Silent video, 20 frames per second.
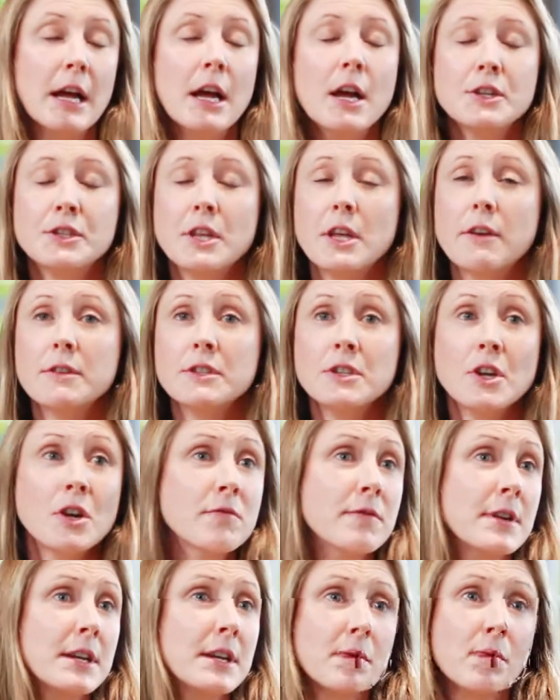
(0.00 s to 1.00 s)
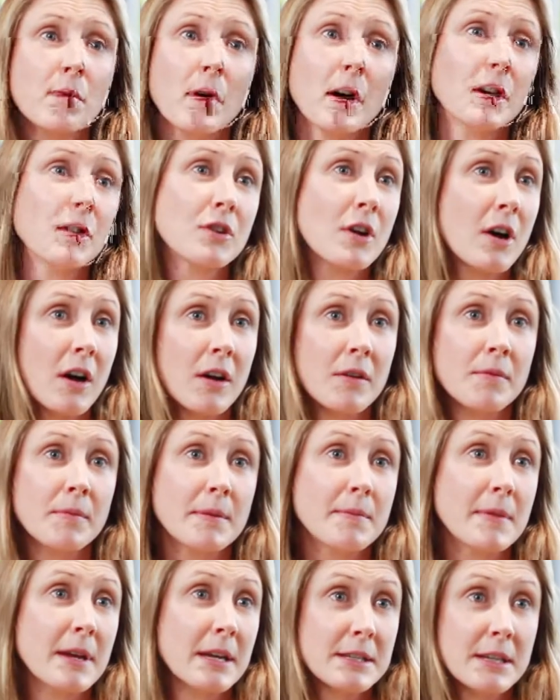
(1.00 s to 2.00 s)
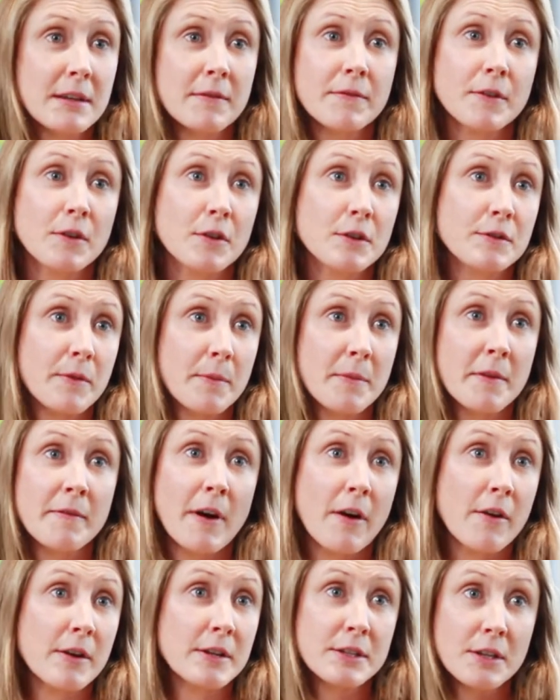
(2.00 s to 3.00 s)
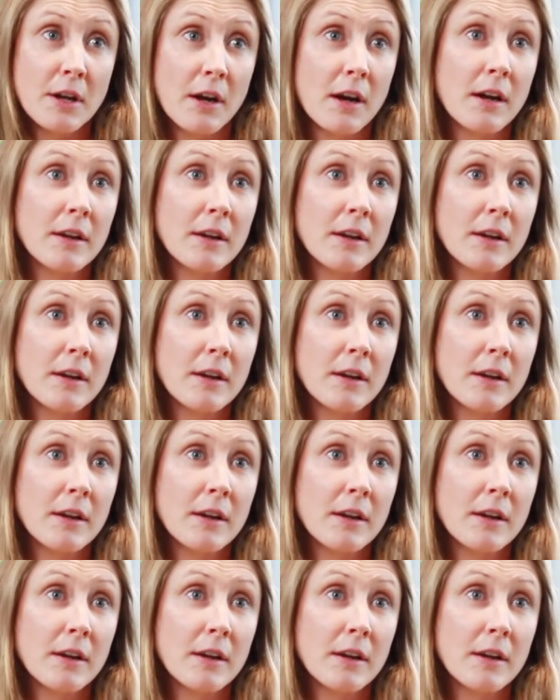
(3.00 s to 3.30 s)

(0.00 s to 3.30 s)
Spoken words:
So there is no reason why you can't be mixing foods from the very start.